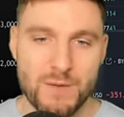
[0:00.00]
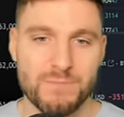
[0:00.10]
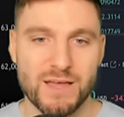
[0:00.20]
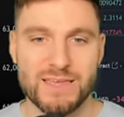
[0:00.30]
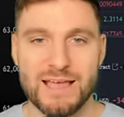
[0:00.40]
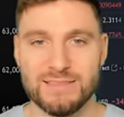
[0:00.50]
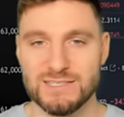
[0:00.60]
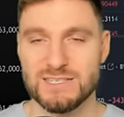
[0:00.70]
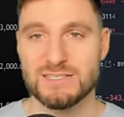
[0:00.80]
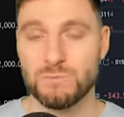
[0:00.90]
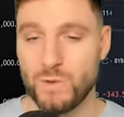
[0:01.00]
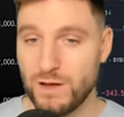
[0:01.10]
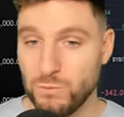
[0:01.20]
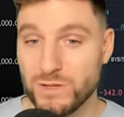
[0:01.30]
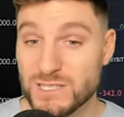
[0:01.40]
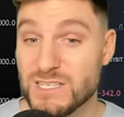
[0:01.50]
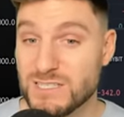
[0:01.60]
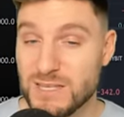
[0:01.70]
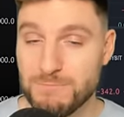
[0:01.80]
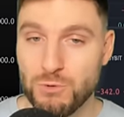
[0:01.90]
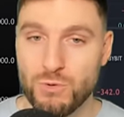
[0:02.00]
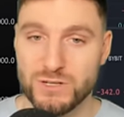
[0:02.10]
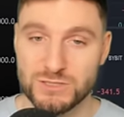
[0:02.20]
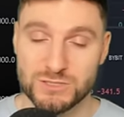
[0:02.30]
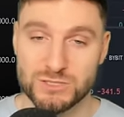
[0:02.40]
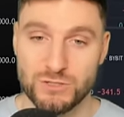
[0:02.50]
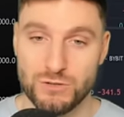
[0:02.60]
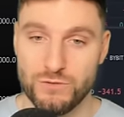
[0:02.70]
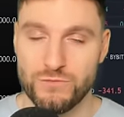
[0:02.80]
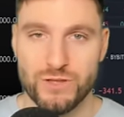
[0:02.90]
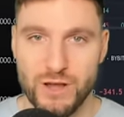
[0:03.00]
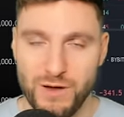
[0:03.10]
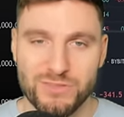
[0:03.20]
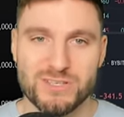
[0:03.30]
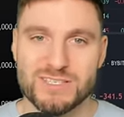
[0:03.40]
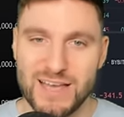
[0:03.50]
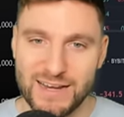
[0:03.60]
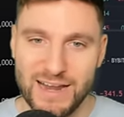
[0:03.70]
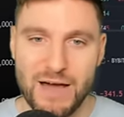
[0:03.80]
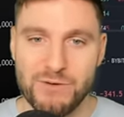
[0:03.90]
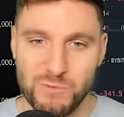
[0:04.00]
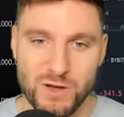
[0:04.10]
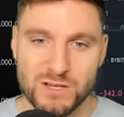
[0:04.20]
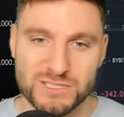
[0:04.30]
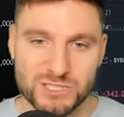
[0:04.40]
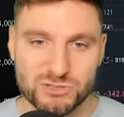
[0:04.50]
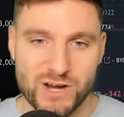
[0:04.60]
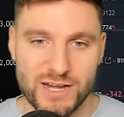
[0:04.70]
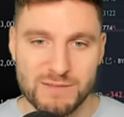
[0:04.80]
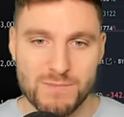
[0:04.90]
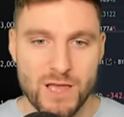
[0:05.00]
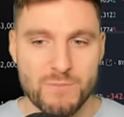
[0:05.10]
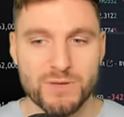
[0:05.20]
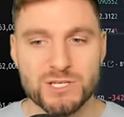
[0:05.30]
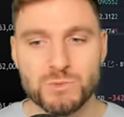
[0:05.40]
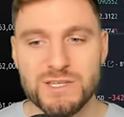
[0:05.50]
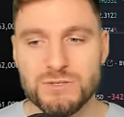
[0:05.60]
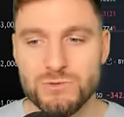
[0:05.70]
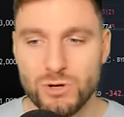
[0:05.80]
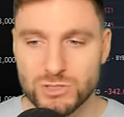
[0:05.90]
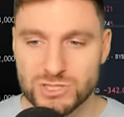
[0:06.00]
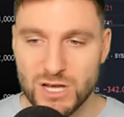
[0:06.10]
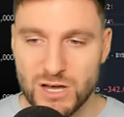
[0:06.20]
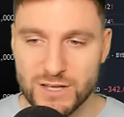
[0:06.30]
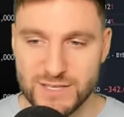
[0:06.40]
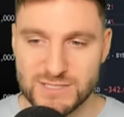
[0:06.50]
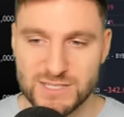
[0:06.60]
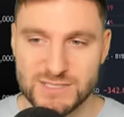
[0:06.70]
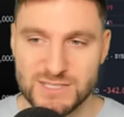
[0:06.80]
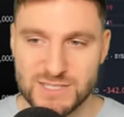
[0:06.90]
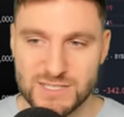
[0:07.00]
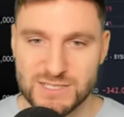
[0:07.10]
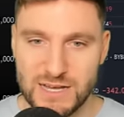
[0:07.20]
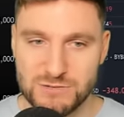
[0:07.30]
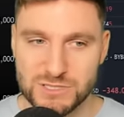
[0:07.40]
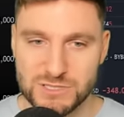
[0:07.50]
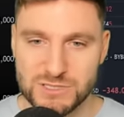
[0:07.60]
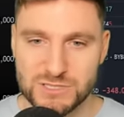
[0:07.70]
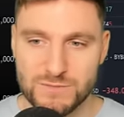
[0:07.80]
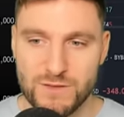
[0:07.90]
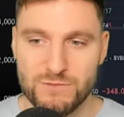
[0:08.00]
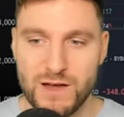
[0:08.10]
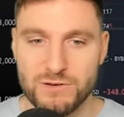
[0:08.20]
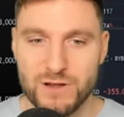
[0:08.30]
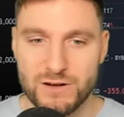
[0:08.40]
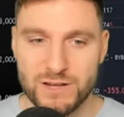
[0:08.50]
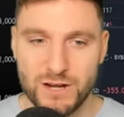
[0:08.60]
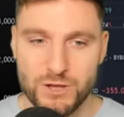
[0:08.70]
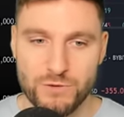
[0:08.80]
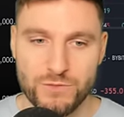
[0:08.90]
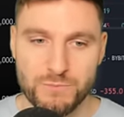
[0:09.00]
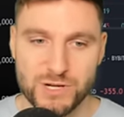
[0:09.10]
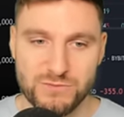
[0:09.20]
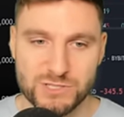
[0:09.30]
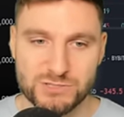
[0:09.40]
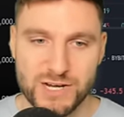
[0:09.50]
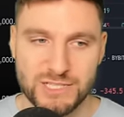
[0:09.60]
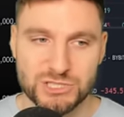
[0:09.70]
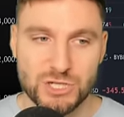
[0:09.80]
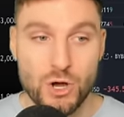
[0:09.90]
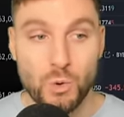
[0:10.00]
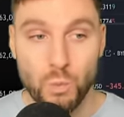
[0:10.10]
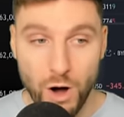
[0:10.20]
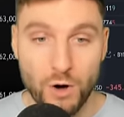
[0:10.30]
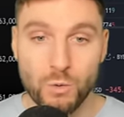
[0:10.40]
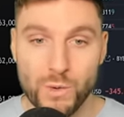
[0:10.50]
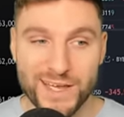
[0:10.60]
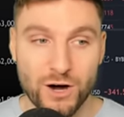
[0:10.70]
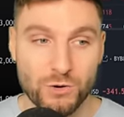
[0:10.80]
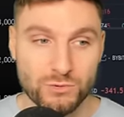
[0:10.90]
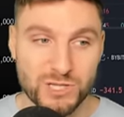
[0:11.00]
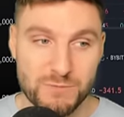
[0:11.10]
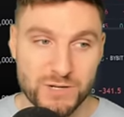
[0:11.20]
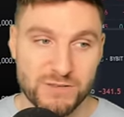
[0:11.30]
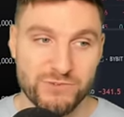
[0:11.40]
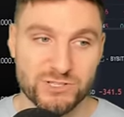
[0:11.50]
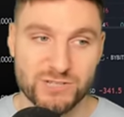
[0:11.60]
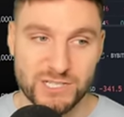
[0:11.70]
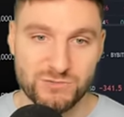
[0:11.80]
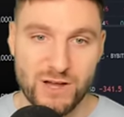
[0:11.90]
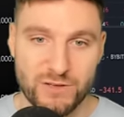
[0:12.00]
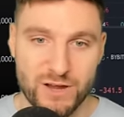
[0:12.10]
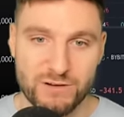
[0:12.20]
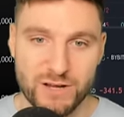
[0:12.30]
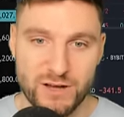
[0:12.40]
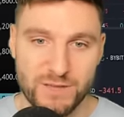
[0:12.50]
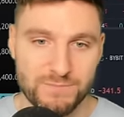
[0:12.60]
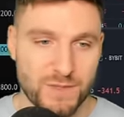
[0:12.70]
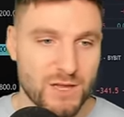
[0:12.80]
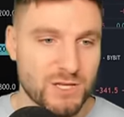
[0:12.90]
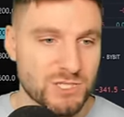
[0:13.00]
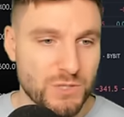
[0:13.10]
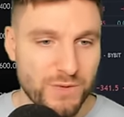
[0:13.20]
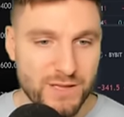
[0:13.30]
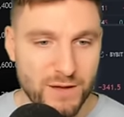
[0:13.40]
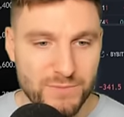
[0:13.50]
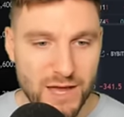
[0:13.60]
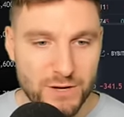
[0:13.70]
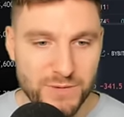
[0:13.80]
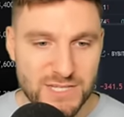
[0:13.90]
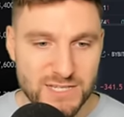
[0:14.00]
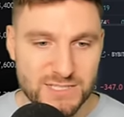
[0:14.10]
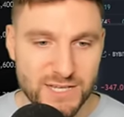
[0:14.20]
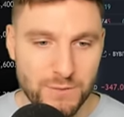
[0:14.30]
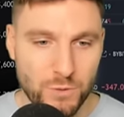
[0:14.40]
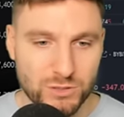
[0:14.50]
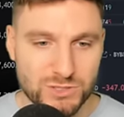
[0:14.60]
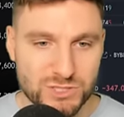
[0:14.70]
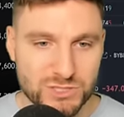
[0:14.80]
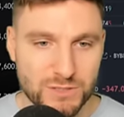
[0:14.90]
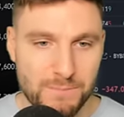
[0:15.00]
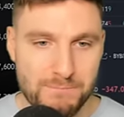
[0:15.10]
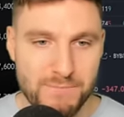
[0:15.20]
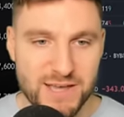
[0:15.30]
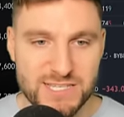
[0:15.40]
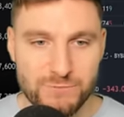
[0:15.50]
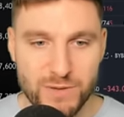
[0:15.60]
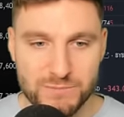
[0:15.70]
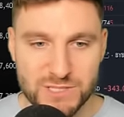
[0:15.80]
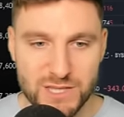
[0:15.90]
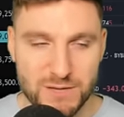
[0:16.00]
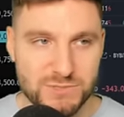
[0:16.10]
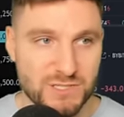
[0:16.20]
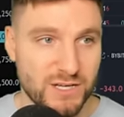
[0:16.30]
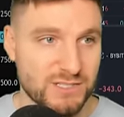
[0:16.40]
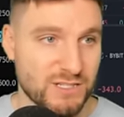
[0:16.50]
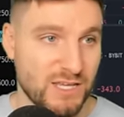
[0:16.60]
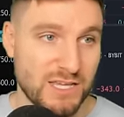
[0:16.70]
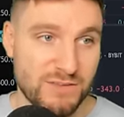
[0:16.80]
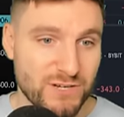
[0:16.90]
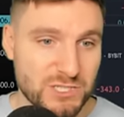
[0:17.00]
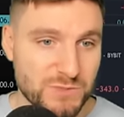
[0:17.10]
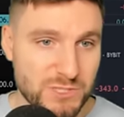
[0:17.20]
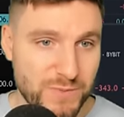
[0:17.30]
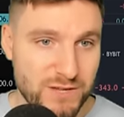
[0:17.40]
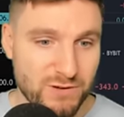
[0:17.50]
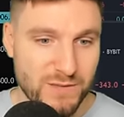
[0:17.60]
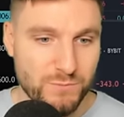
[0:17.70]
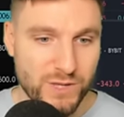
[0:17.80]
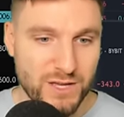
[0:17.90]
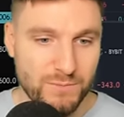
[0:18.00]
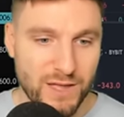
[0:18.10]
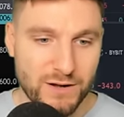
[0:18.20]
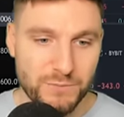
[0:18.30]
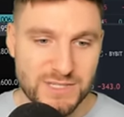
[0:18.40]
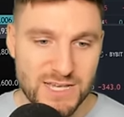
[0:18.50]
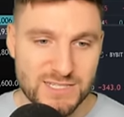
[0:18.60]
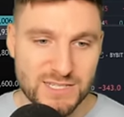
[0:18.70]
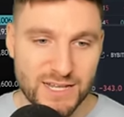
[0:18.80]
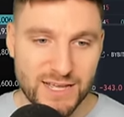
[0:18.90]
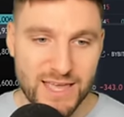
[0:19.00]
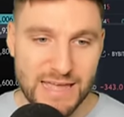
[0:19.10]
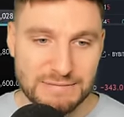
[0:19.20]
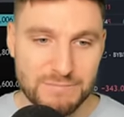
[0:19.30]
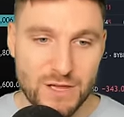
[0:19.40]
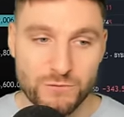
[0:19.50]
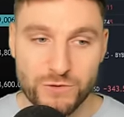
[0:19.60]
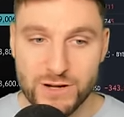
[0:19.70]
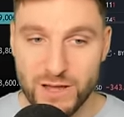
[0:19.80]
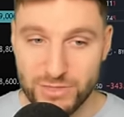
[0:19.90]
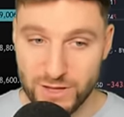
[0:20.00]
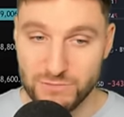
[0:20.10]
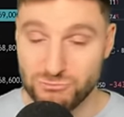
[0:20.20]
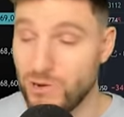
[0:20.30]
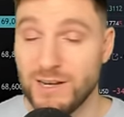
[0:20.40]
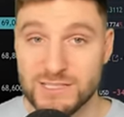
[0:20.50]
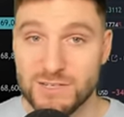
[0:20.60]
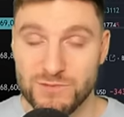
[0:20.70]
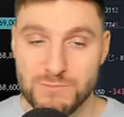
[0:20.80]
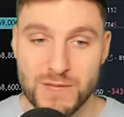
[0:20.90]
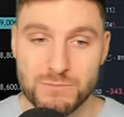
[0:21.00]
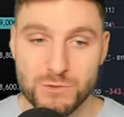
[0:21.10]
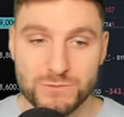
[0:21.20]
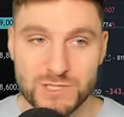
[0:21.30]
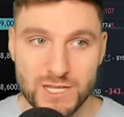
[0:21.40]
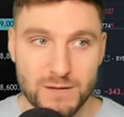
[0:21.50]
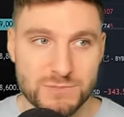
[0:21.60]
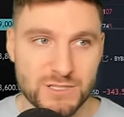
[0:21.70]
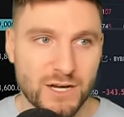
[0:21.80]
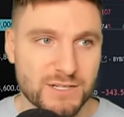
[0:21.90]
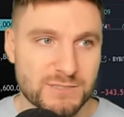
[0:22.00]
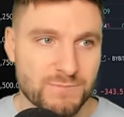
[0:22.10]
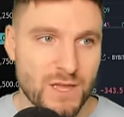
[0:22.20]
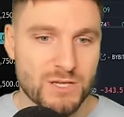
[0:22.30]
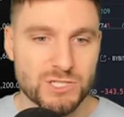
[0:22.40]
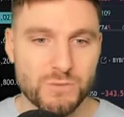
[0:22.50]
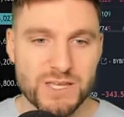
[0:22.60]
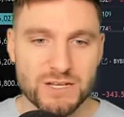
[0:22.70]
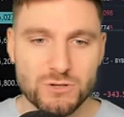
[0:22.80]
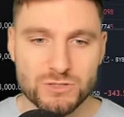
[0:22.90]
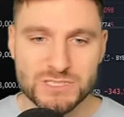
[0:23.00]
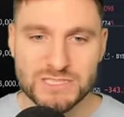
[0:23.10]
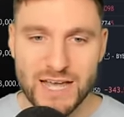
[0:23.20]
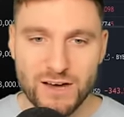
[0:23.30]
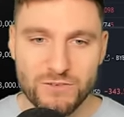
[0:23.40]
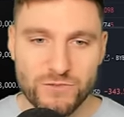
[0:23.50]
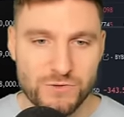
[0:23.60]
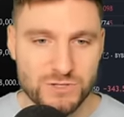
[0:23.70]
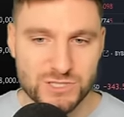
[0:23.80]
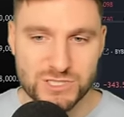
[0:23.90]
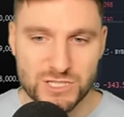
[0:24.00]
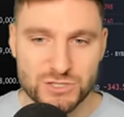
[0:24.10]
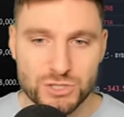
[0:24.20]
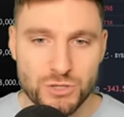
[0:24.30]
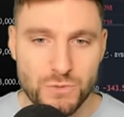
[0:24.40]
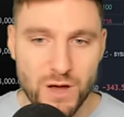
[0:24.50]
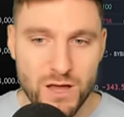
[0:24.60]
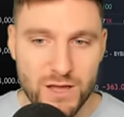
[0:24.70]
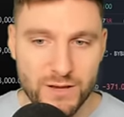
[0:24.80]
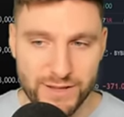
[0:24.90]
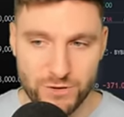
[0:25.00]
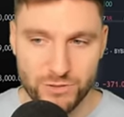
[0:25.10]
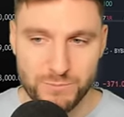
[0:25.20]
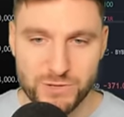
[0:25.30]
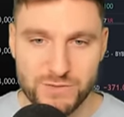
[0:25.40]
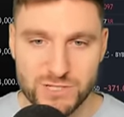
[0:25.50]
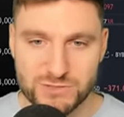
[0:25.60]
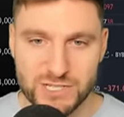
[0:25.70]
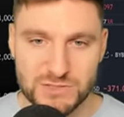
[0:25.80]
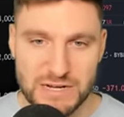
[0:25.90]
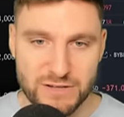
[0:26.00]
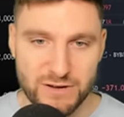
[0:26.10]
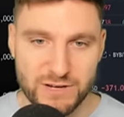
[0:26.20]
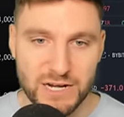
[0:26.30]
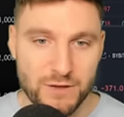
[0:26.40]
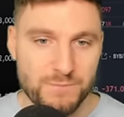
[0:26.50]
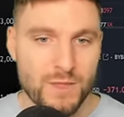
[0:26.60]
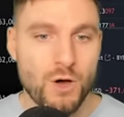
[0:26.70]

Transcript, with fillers: But again, this is what, what this is the importance of, you know, understanding how it works in trading, because we do not target sixty-six thousand value area low of the previous range while we hold the previous range value area high. So we come down and we tested it once, massive pump to the upside. Even as we speak, right, we come down and we tested it again for another relatively big move to the upside. So we cannot set our focus too early on the previous range value area low